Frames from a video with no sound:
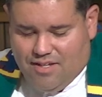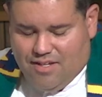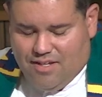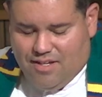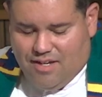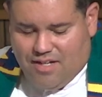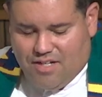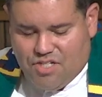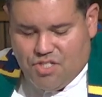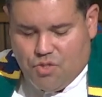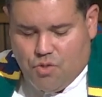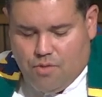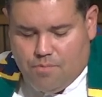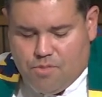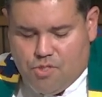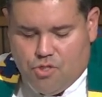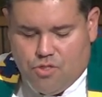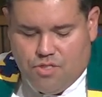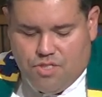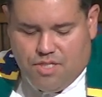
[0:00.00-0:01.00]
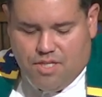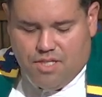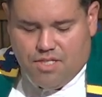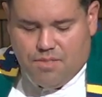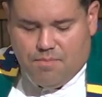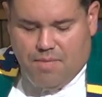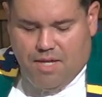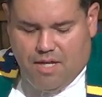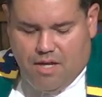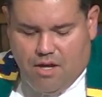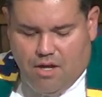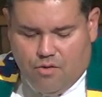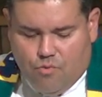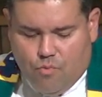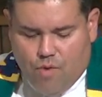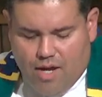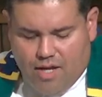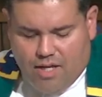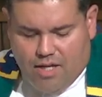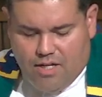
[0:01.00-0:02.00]
And as scripture says, may God
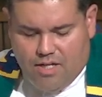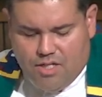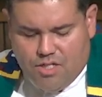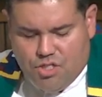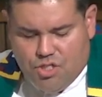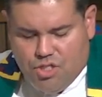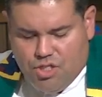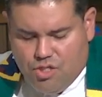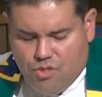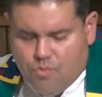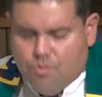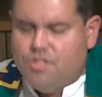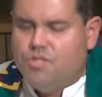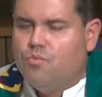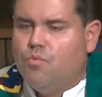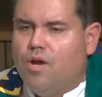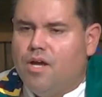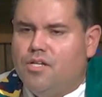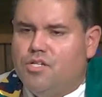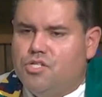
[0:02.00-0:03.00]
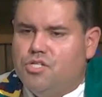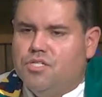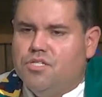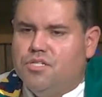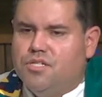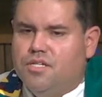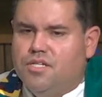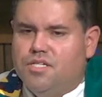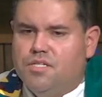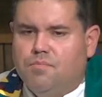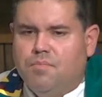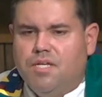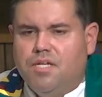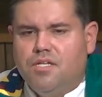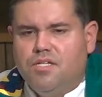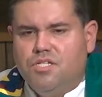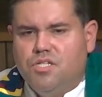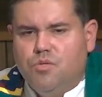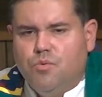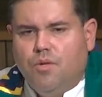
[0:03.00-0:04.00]
reckon it to you as righteousness,
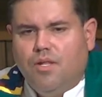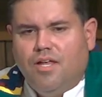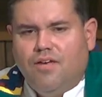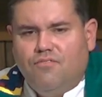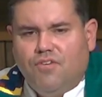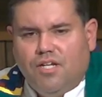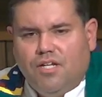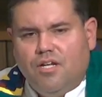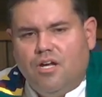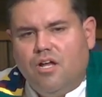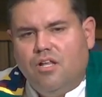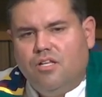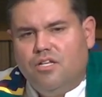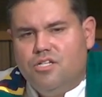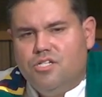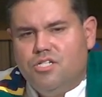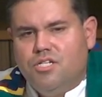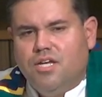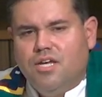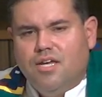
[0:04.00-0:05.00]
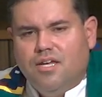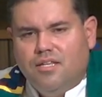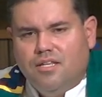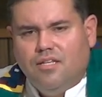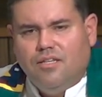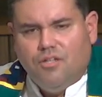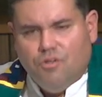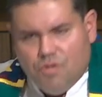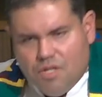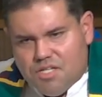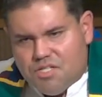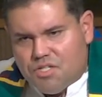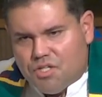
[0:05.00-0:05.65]
because you will have acknowledged that there is a